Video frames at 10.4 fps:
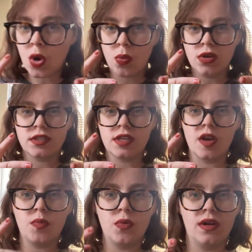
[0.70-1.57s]
What's
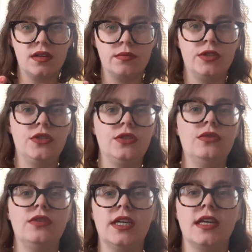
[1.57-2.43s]
up? Welcome
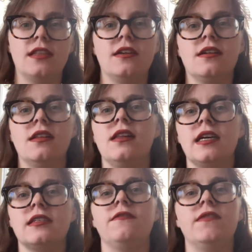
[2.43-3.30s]
to another
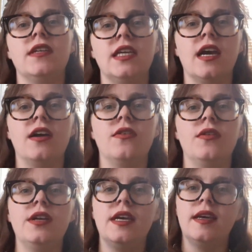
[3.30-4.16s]
collective video.
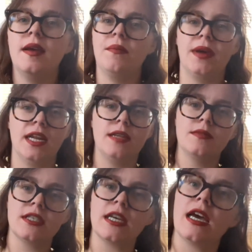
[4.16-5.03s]
My name
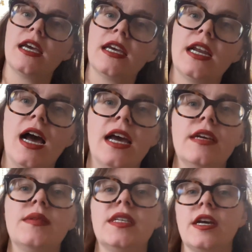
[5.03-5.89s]
is Leah and I
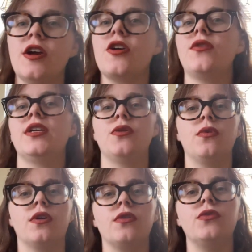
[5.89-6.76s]
am a tarot and
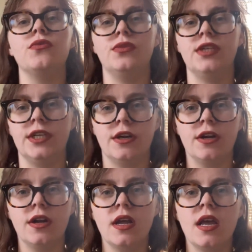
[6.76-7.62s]
oracle
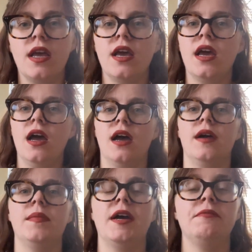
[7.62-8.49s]
reader.
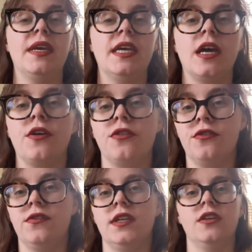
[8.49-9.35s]
I make
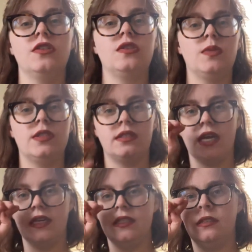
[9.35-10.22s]
other videos
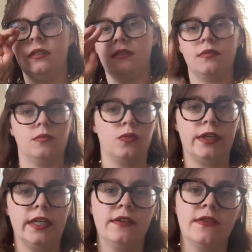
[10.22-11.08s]
besides
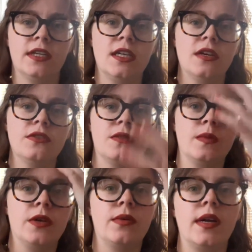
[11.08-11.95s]
reading videos,
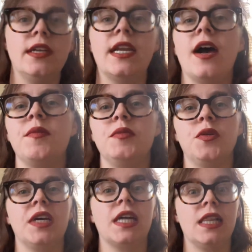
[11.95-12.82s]
but right now I'm
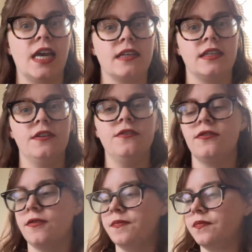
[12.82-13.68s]
doing collective